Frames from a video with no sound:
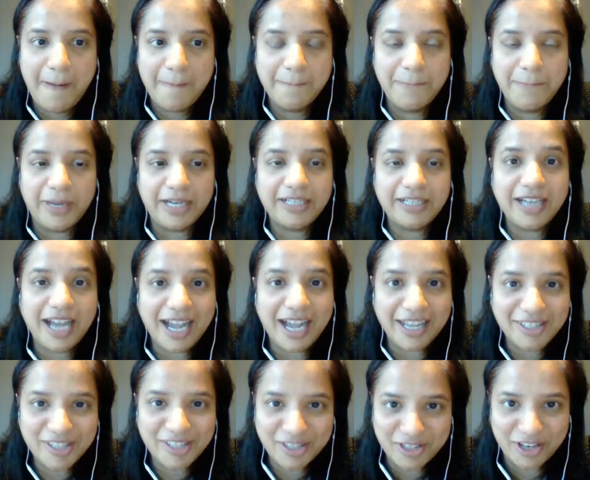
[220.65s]
But
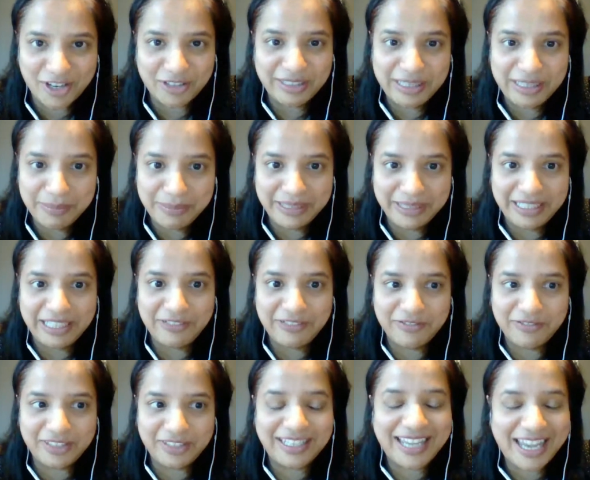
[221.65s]
I strongly
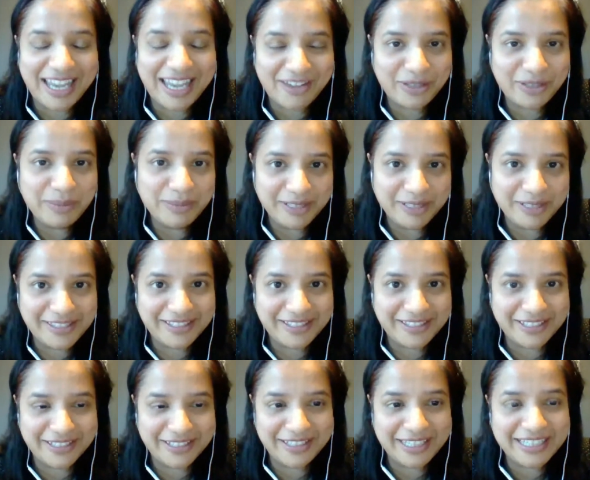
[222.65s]
believe that every
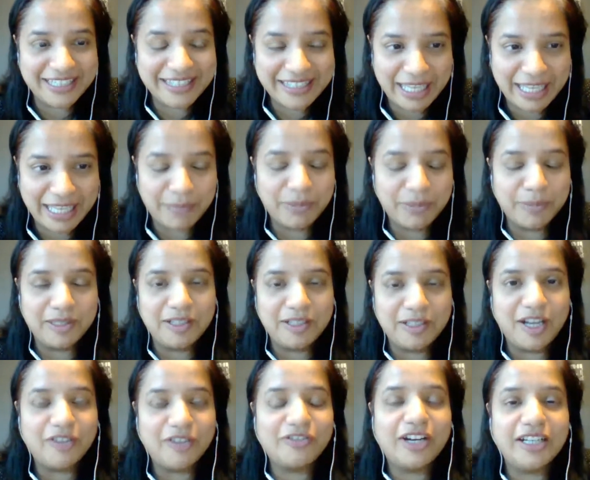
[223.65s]
person is
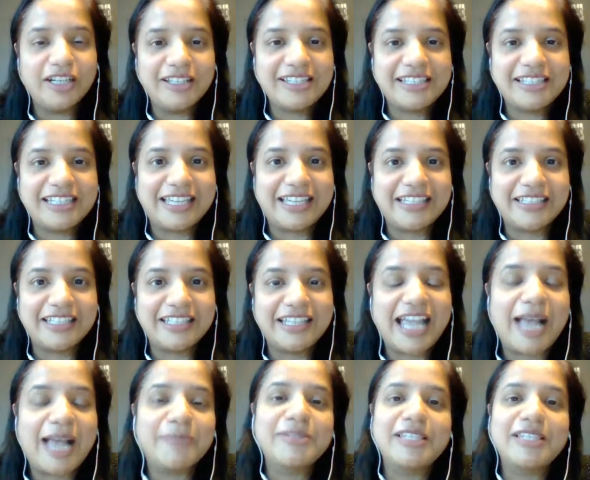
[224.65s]
capable of understanding
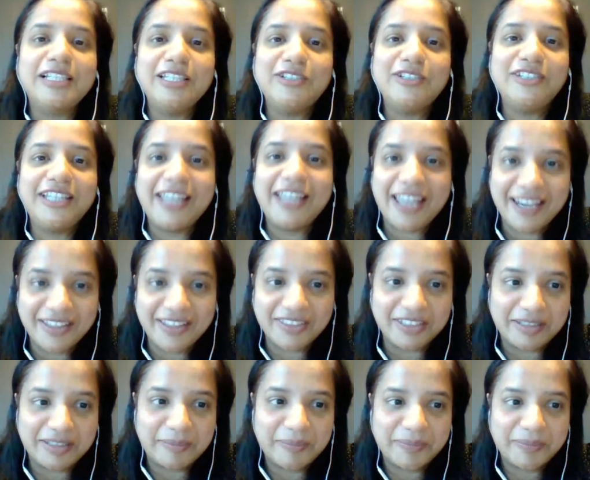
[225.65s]
absolutely
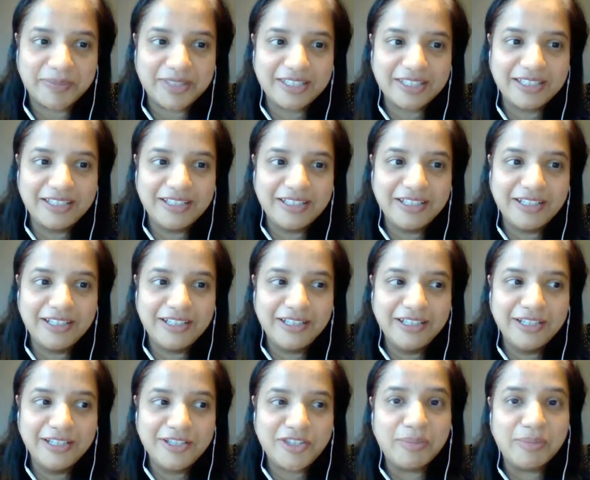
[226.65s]
anything.
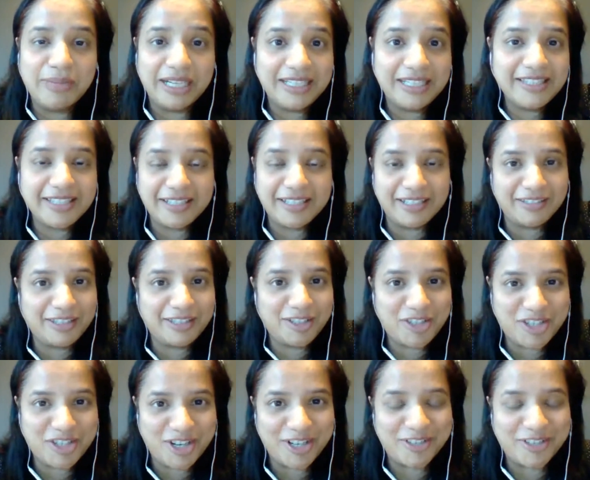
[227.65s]
So our minds are
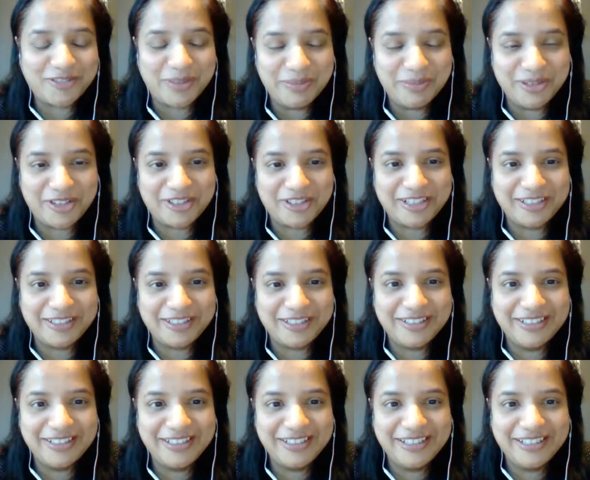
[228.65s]
nothing short of a
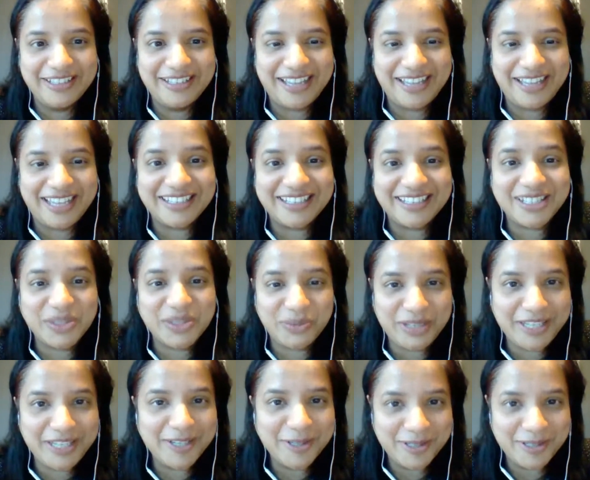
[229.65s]
miracle, and it is
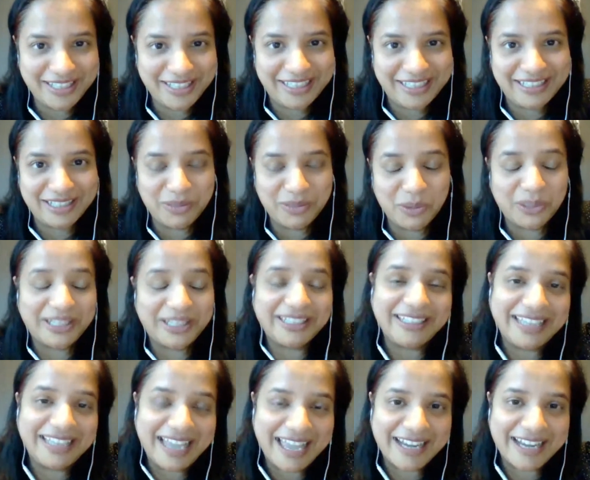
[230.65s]
we who tell it what
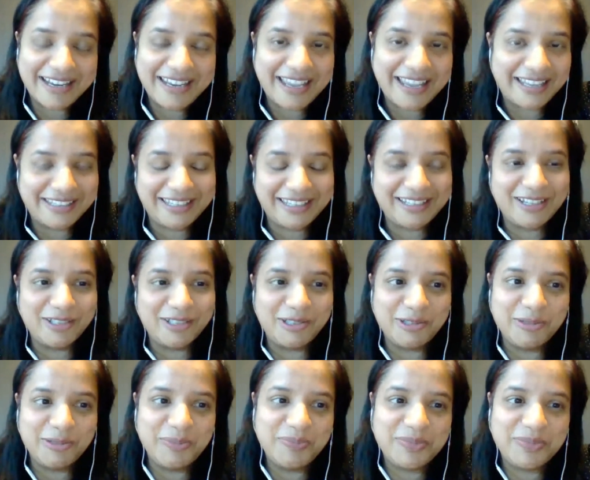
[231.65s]
it can and cannot
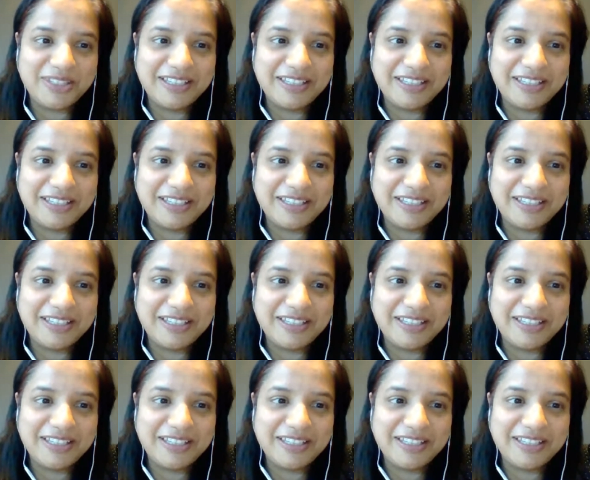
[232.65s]
do.